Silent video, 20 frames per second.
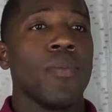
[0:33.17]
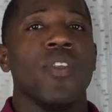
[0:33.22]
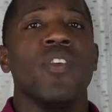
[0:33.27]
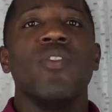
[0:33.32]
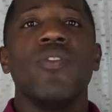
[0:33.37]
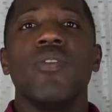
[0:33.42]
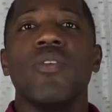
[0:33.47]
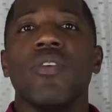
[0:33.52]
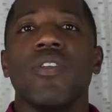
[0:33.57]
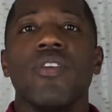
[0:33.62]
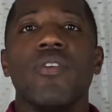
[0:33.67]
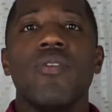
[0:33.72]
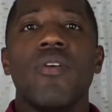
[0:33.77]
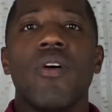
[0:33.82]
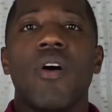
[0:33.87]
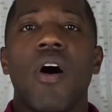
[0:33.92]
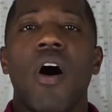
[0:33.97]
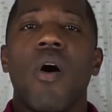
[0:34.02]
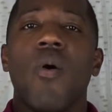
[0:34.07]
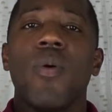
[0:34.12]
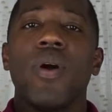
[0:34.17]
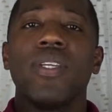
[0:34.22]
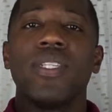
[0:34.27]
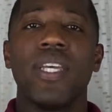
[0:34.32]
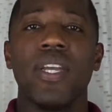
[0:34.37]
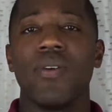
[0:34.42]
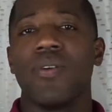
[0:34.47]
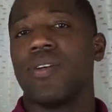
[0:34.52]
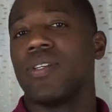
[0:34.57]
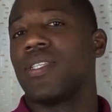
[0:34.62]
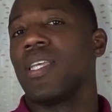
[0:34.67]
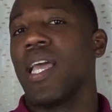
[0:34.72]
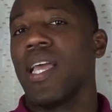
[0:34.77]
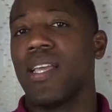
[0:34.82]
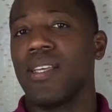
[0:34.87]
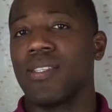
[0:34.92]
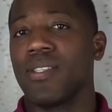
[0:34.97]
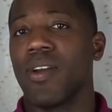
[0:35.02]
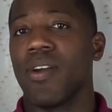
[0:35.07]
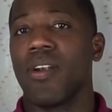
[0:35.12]
You'll always hear us
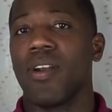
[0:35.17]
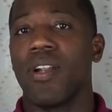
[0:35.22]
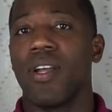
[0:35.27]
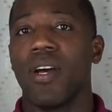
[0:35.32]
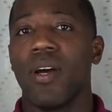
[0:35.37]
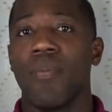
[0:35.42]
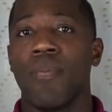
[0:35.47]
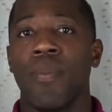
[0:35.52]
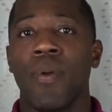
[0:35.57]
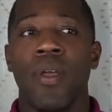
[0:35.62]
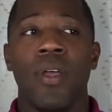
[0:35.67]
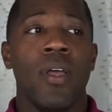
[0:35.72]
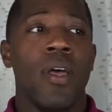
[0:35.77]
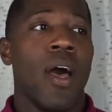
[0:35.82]
say it started up.